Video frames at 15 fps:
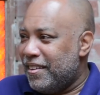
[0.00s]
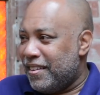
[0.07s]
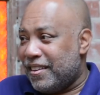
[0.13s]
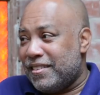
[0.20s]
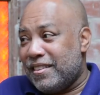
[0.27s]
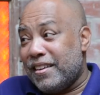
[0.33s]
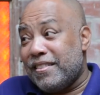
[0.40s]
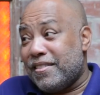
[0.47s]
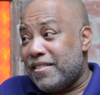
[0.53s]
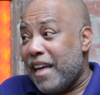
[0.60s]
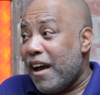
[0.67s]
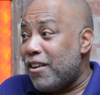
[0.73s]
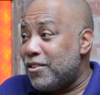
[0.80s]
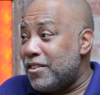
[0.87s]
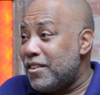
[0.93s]
Like I said,
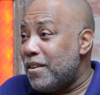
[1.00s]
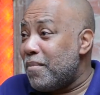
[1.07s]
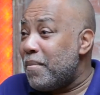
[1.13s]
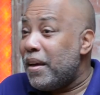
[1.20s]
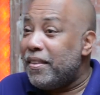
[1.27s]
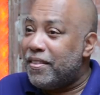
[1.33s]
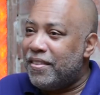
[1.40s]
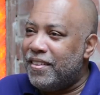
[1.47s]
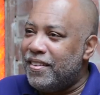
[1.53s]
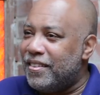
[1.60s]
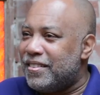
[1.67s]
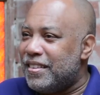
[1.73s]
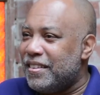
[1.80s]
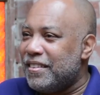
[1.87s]
1,000 a month is